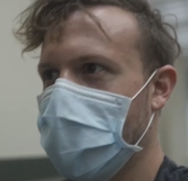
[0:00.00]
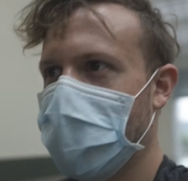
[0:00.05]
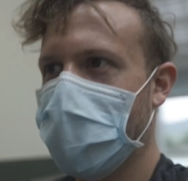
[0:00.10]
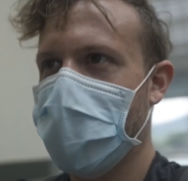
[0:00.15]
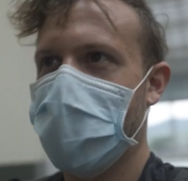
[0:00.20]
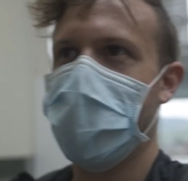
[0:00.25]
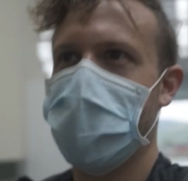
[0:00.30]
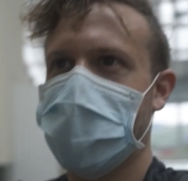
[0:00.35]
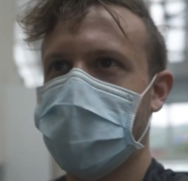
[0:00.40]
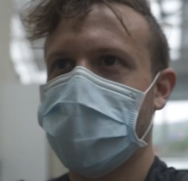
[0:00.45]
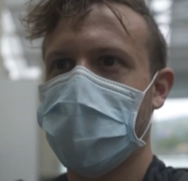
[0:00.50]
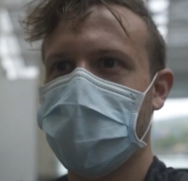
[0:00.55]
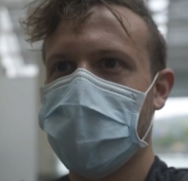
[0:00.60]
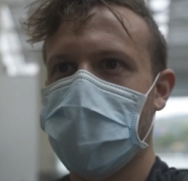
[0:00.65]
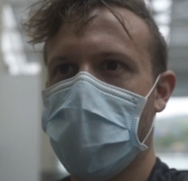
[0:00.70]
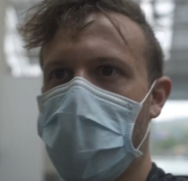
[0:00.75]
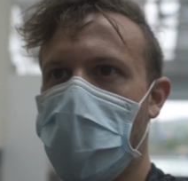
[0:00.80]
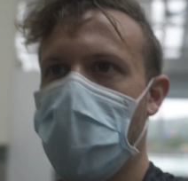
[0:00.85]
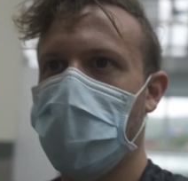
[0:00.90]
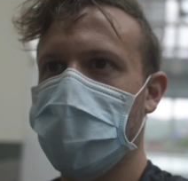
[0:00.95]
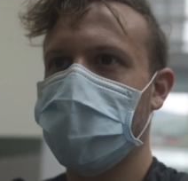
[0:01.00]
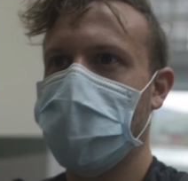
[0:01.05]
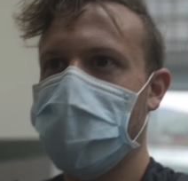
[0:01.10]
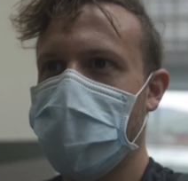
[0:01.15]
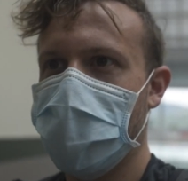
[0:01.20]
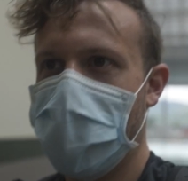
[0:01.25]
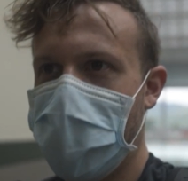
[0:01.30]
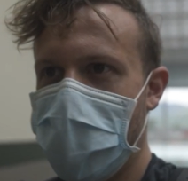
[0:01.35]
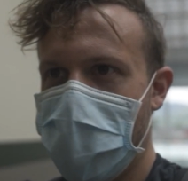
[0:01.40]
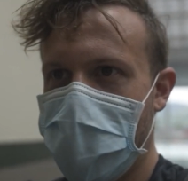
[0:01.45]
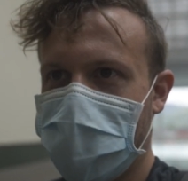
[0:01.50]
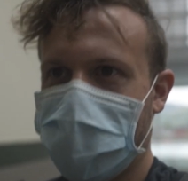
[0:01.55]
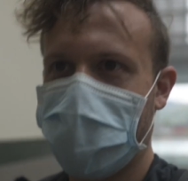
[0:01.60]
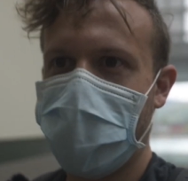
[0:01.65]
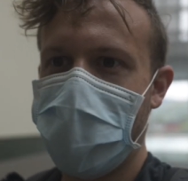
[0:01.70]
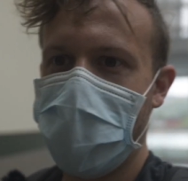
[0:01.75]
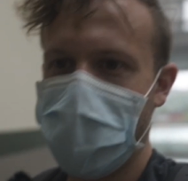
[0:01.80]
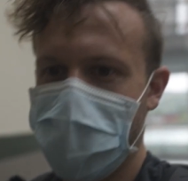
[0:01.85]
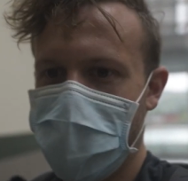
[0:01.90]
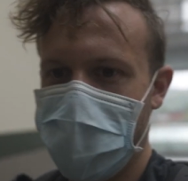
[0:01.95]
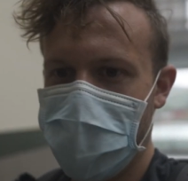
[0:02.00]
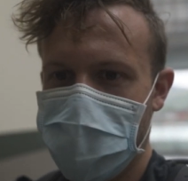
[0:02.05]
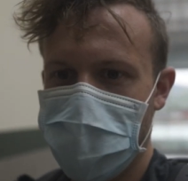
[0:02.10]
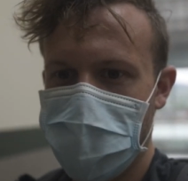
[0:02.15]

Look at this. It's called Athena.